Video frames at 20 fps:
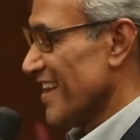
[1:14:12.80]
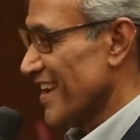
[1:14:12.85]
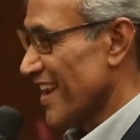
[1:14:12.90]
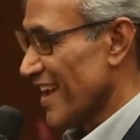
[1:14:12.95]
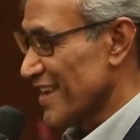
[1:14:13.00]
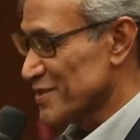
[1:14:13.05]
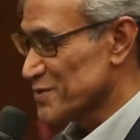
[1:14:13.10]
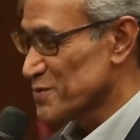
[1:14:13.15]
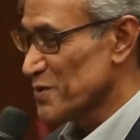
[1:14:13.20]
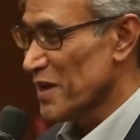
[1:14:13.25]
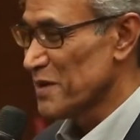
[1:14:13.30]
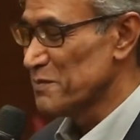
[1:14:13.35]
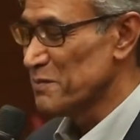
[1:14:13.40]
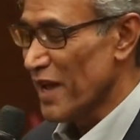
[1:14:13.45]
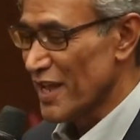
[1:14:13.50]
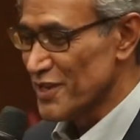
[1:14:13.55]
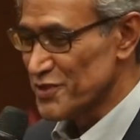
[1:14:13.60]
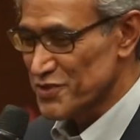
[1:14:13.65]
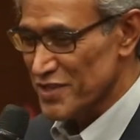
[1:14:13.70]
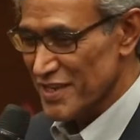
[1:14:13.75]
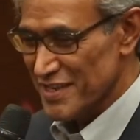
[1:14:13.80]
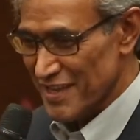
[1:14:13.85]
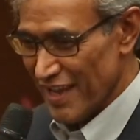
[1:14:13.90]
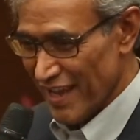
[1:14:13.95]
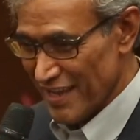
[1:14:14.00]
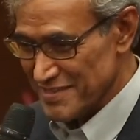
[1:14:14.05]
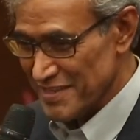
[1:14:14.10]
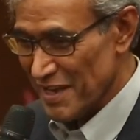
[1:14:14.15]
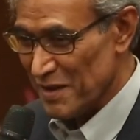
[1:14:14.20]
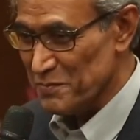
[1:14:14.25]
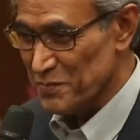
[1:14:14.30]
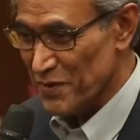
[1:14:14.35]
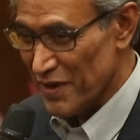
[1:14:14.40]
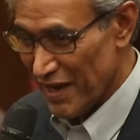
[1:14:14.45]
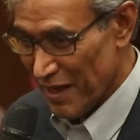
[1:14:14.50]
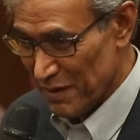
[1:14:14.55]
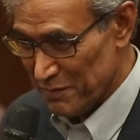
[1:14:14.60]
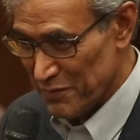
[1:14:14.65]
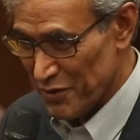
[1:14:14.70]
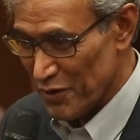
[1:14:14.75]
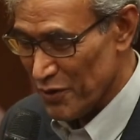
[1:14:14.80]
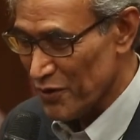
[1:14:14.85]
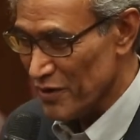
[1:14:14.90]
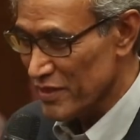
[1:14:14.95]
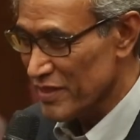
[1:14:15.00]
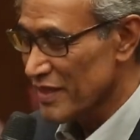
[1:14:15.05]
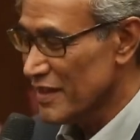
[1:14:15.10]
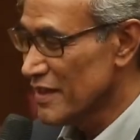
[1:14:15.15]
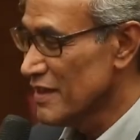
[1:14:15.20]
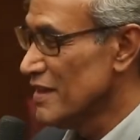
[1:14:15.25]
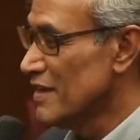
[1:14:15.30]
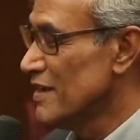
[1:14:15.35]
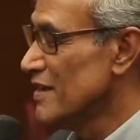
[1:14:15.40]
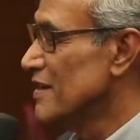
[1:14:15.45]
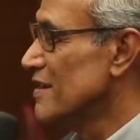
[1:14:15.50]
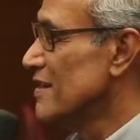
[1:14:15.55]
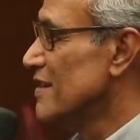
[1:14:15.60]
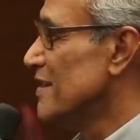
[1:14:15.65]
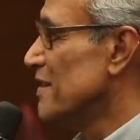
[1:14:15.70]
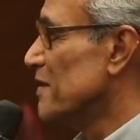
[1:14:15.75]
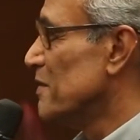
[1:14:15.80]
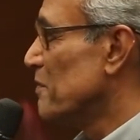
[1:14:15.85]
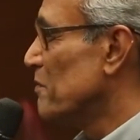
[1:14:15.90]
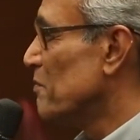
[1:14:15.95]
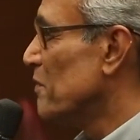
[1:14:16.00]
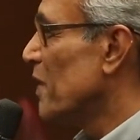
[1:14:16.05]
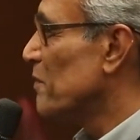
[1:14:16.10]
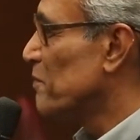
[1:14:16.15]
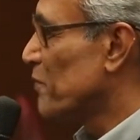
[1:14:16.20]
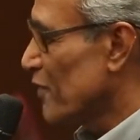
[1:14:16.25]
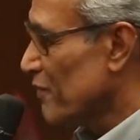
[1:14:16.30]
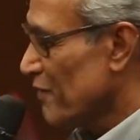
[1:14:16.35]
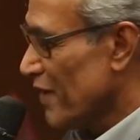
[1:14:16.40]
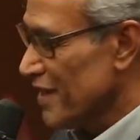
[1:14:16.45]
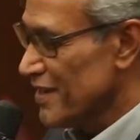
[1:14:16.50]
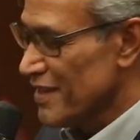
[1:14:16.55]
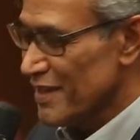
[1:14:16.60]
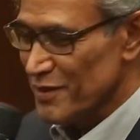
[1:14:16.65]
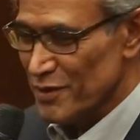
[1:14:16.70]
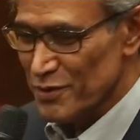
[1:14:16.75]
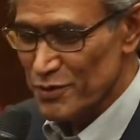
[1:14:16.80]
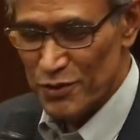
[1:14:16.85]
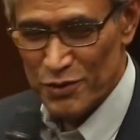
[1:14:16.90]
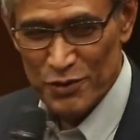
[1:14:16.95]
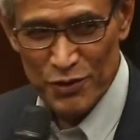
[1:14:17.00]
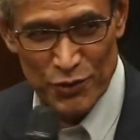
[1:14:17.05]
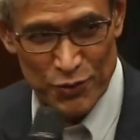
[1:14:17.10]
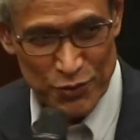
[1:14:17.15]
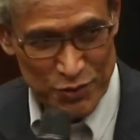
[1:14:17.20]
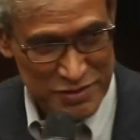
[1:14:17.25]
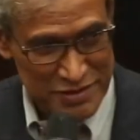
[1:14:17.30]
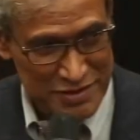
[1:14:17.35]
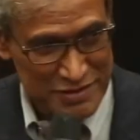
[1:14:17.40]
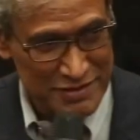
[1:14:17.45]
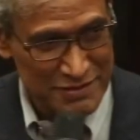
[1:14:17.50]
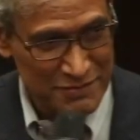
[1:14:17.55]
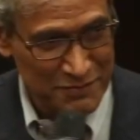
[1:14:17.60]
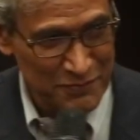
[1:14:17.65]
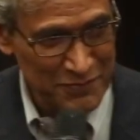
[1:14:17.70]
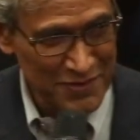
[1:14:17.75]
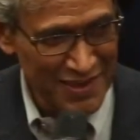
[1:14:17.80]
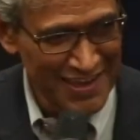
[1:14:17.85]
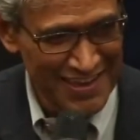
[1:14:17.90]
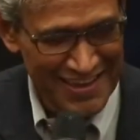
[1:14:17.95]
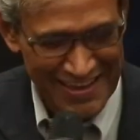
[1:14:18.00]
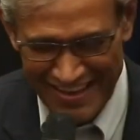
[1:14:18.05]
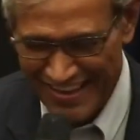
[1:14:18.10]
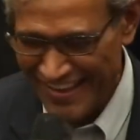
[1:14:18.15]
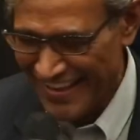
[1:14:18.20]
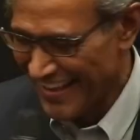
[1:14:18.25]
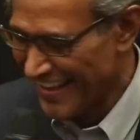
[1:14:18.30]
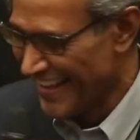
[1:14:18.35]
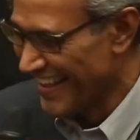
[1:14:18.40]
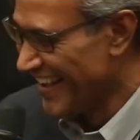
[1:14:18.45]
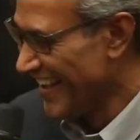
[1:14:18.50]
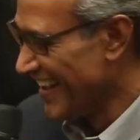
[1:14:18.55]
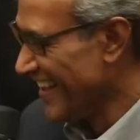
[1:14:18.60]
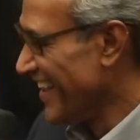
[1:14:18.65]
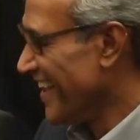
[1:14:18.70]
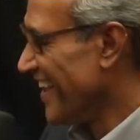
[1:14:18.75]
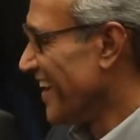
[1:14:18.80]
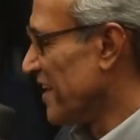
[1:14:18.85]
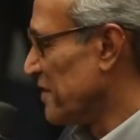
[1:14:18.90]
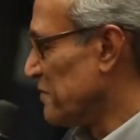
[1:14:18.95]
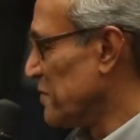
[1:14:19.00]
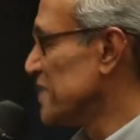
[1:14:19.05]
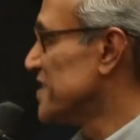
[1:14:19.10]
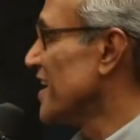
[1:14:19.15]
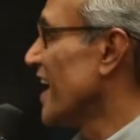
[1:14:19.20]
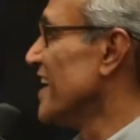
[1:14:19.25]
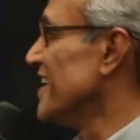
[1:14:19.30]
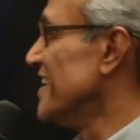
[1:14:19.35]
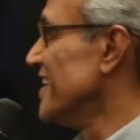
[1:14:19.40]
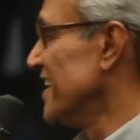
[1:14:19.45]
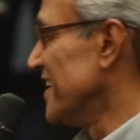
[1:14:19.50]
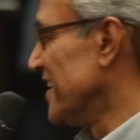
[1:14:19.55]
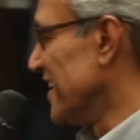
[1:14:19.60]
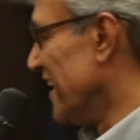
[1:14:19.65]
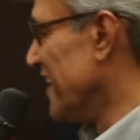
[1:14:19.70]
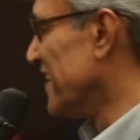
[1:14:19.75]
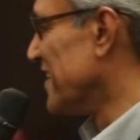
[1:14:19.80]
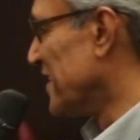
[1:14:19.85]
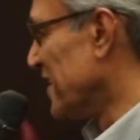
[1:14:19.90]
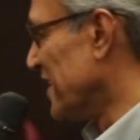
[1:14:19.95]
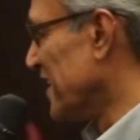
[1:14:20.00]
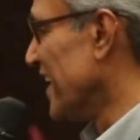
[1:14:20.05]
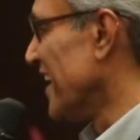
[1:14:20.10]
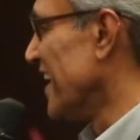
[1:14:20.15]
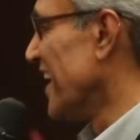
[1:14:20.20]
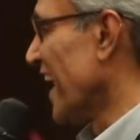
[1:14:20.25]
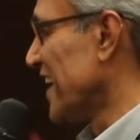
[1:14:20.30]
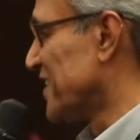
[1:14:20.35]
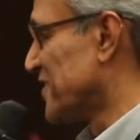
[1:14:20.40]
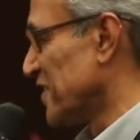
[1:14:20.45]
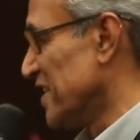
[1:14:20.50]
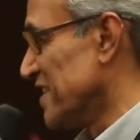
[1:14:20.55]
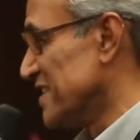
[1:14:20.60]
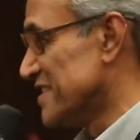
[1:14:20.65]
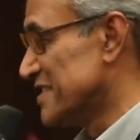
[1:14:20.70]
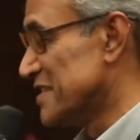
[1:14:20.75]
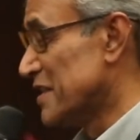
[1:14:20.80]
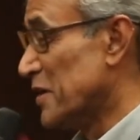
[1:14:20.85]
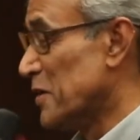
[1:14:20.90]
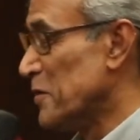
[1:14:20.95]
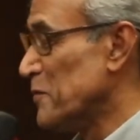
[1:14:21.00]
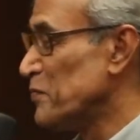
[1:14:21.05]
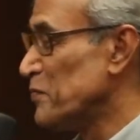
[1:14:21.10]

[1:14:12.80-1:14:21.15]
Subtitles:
Like Swan mentioned, the example up north. But provided you don't lose, which I did in the elections.